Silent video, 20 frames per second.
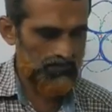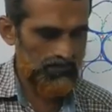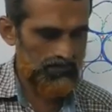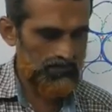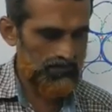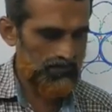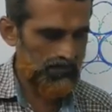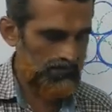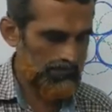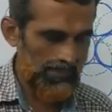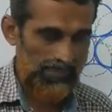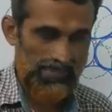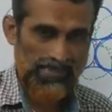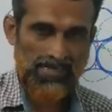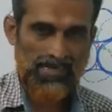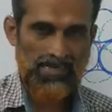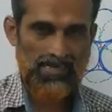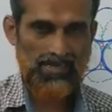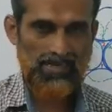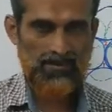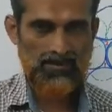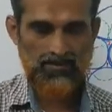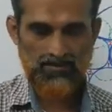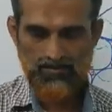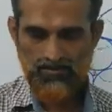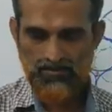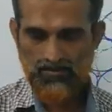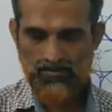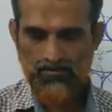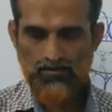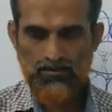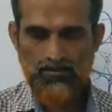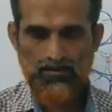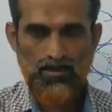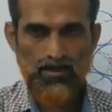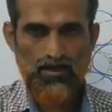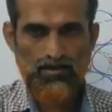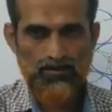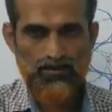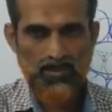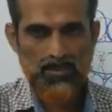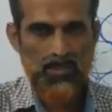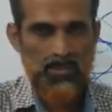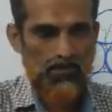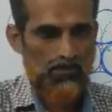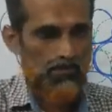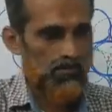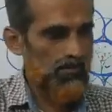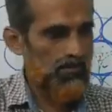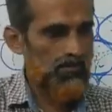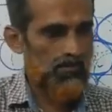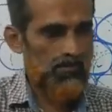this is a second layer. There are three